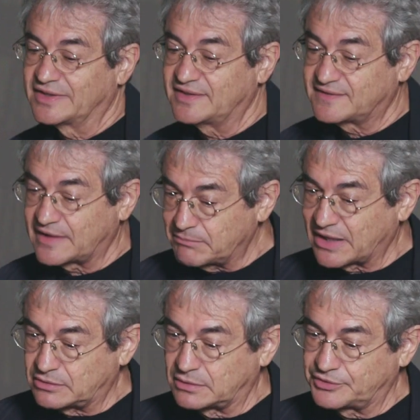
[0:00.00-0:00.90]
understand
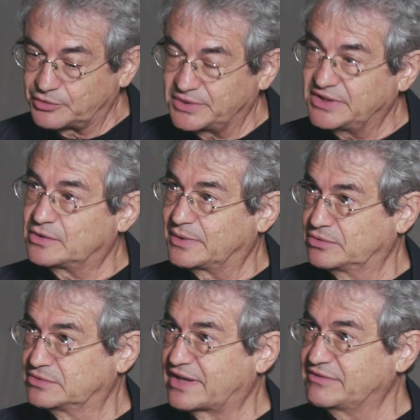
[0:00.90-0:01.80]
black holes, we need
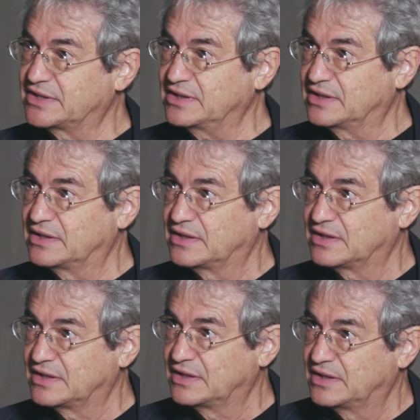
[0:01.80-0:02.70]
quantum gravity,
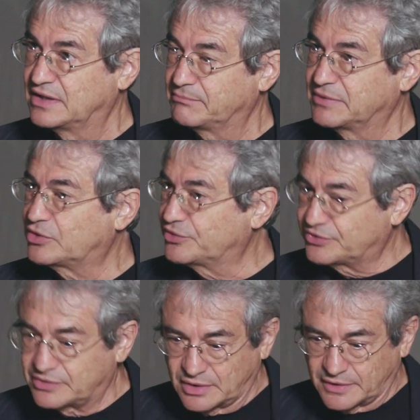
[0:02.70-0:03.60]

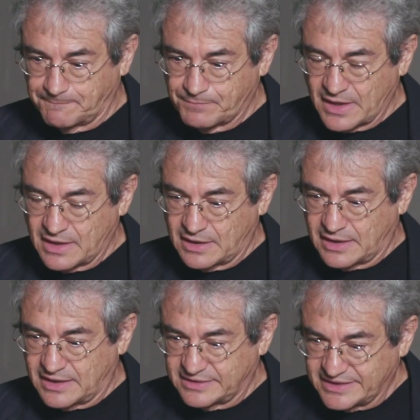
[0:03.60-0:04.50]
because
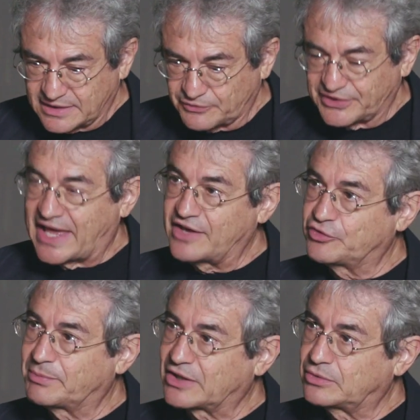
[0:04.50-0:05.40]
at the end of the life
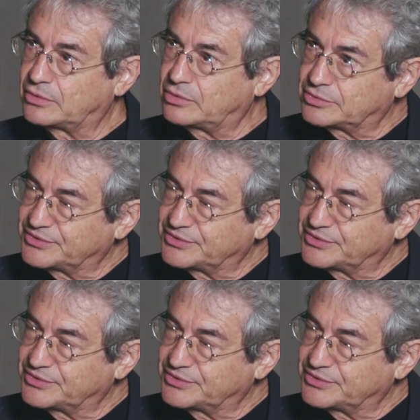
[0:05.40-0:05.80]
of black hole,